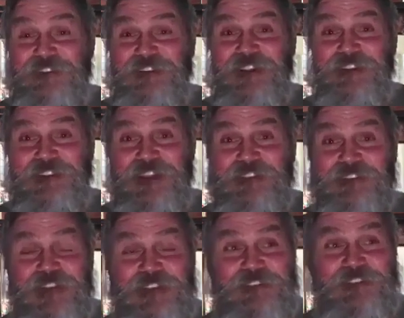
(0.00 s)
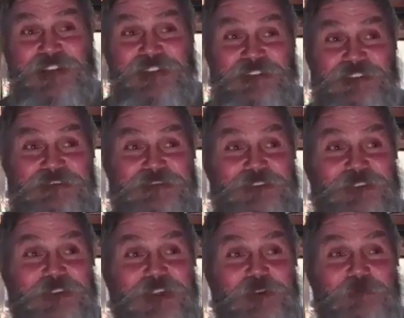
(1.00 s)
that, you know, that, that, that,
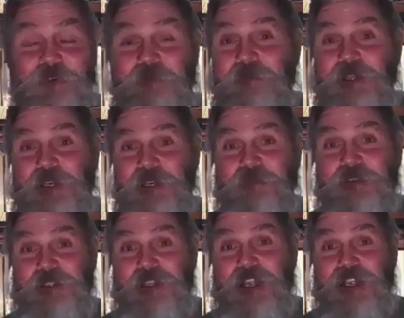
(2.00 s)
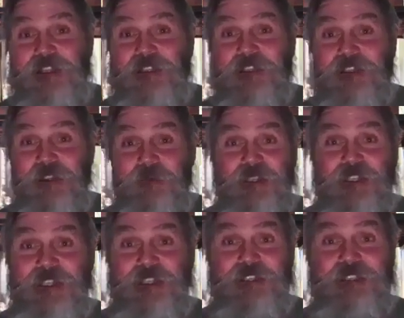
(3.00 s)
that took like one minute of a day.
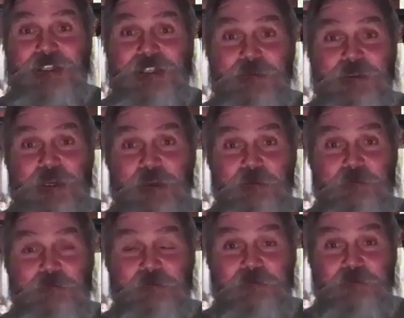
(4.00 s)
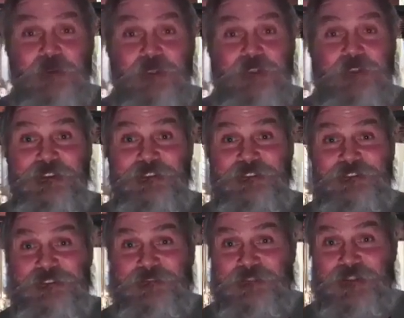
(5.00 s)
I mean, he can keep it going for
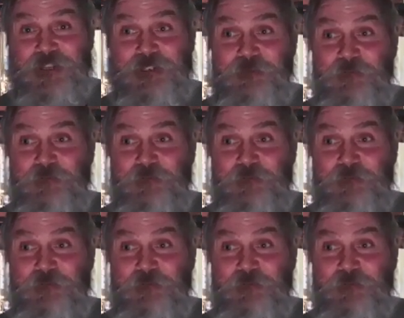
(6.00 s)
weeks,